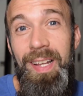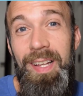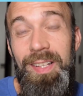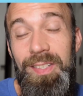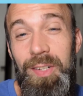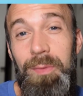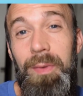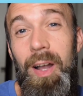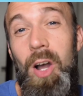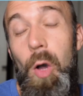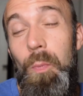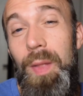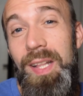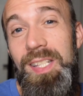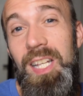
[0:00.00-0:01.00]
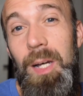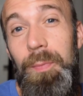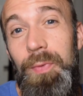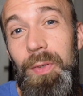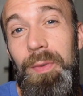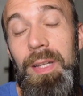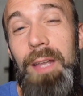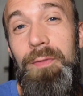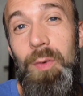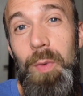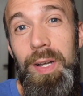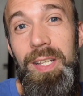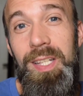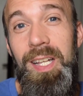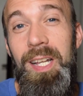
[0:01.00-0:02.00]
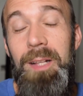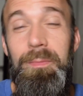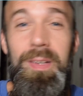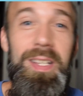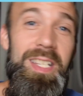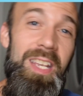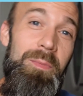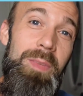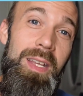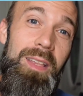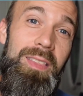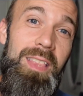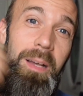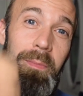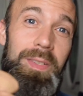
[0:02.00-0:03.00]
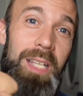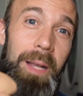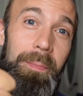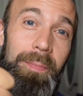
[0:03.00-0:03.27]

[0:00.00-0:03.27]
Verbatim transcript: So I hope that's helpful. If it was, please give me a thumbs up.